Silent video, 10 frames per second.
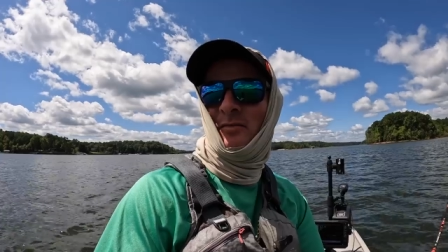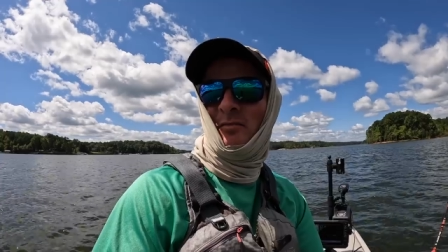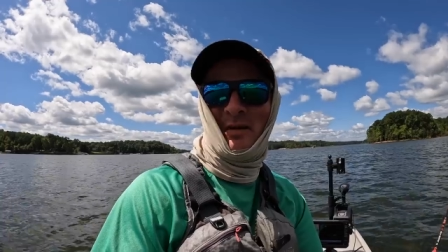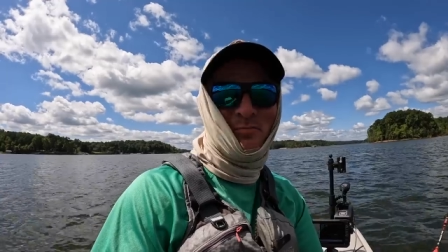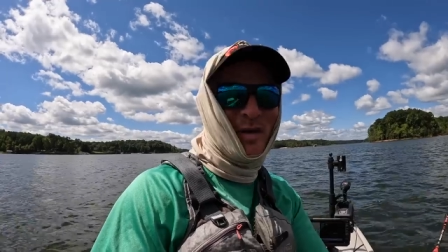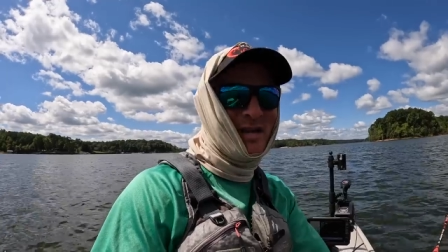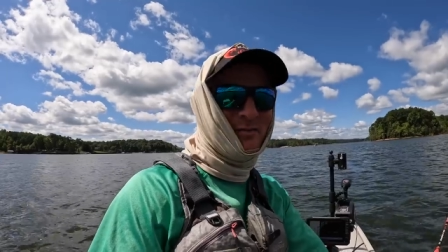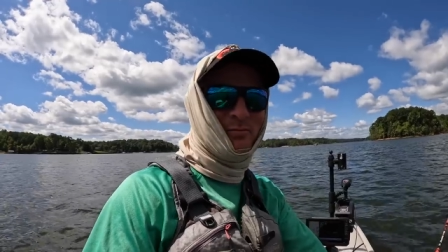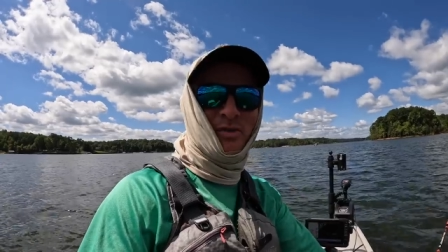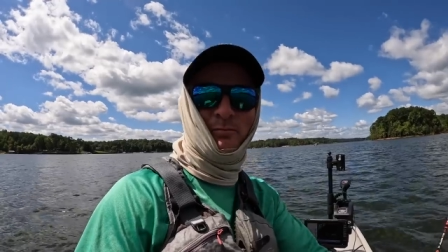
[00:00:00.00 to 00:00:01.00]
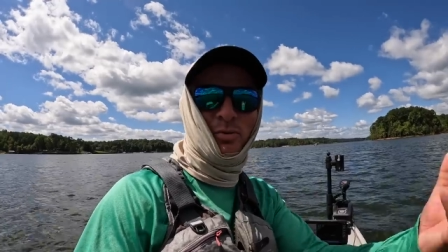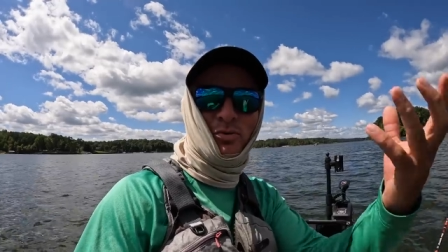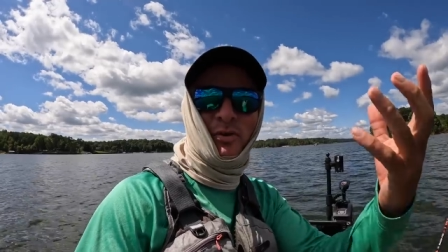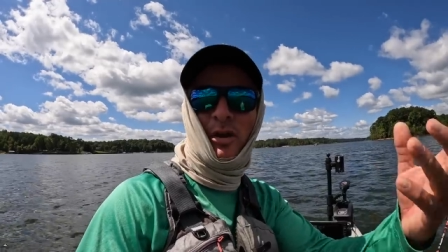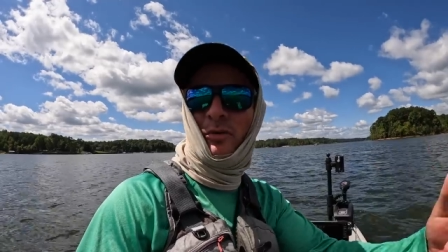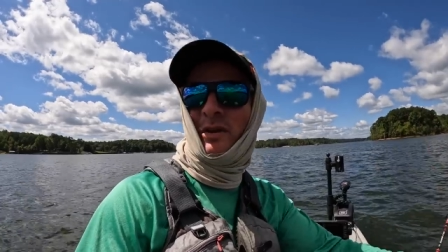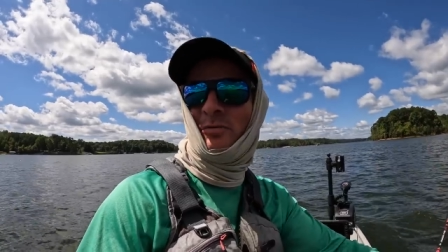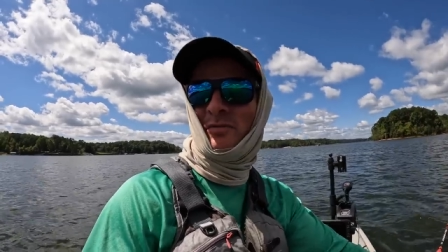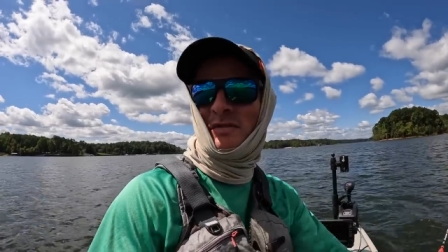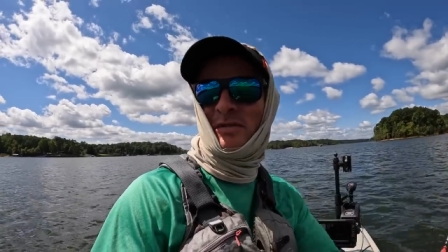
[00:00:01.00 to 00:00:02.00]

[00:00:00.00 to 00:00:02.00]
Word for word: My bait had been pulled all the way up to the